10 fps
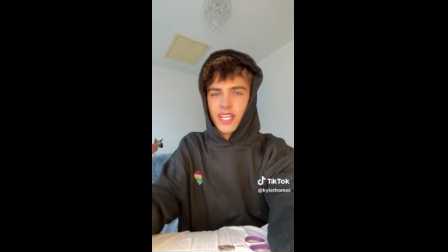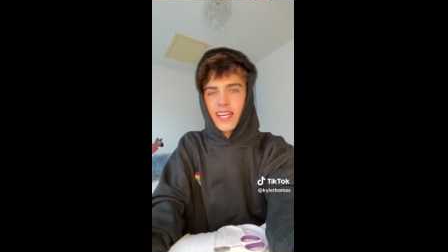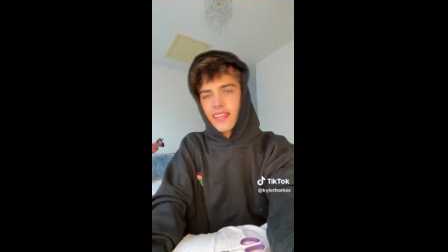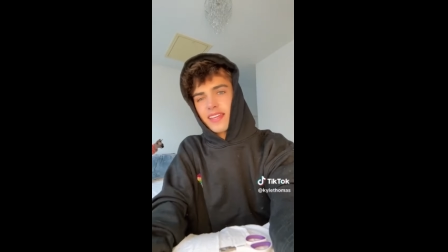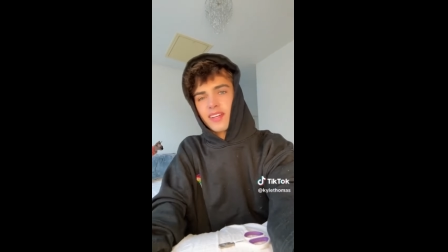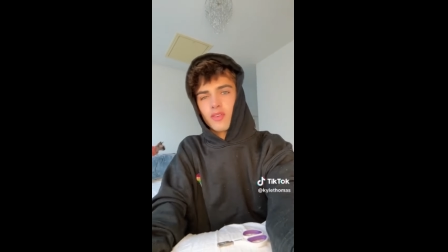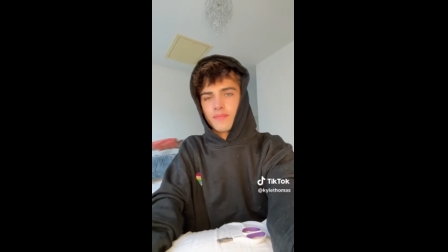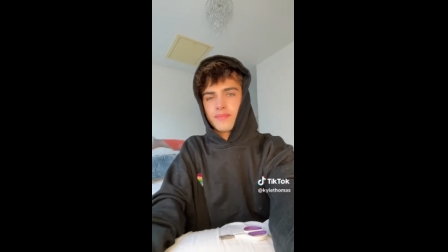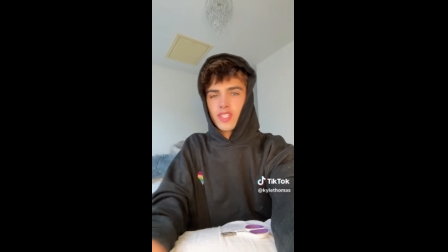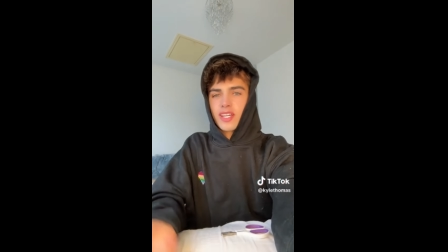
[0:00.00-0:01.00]
anything or
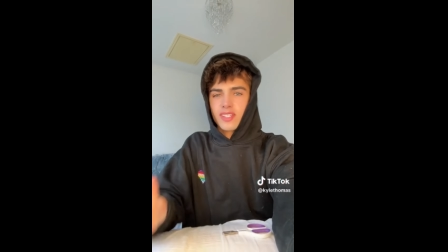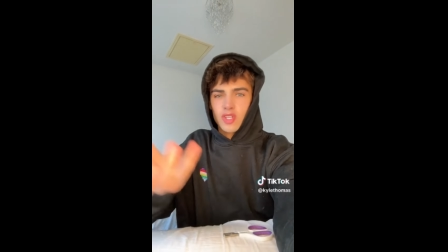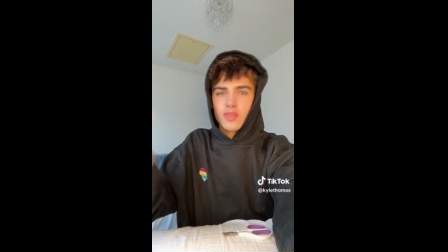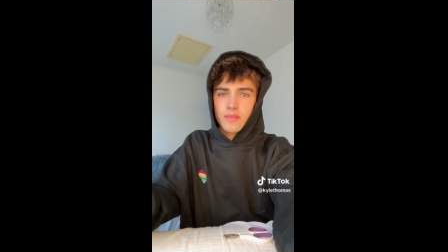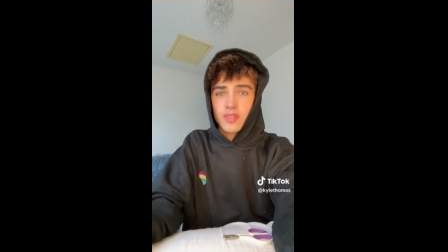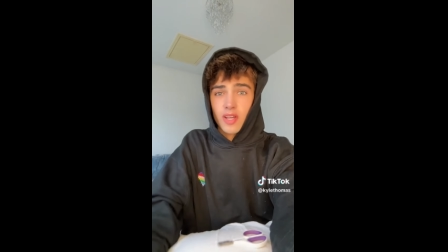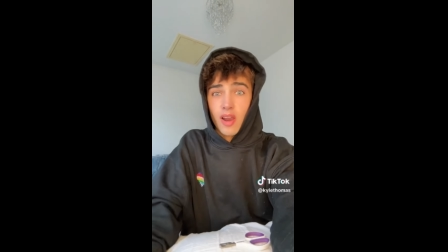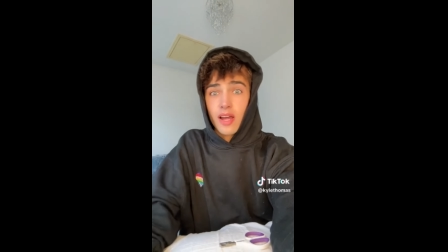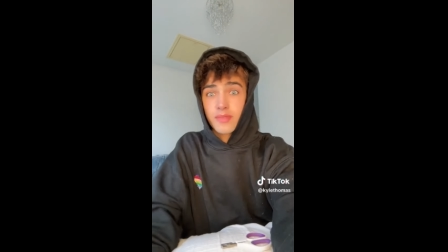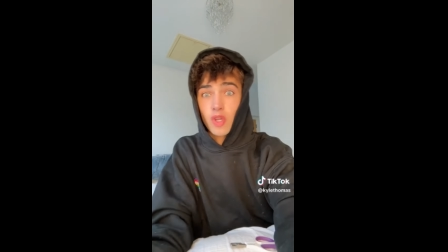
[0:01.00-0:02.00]
she doesn't use them to
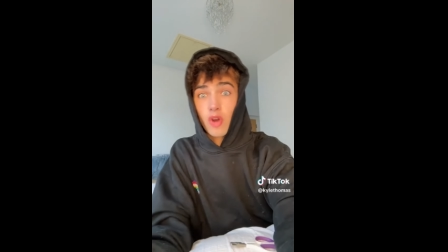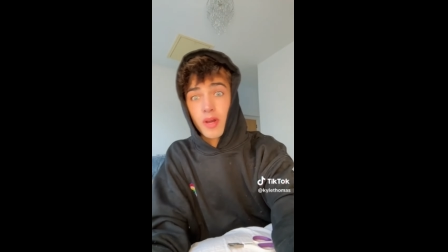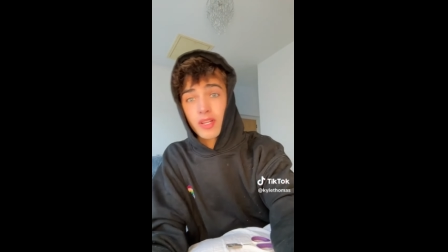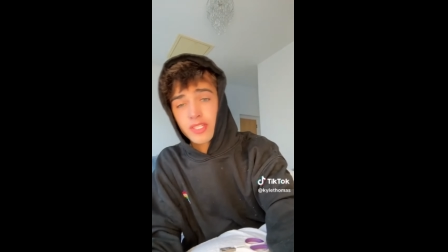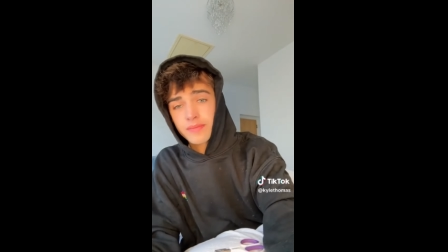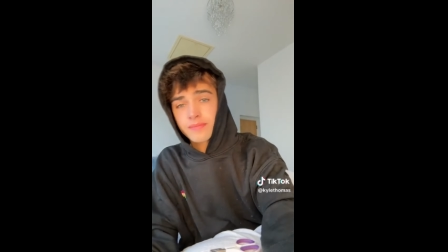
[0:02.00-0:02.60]
climb so much.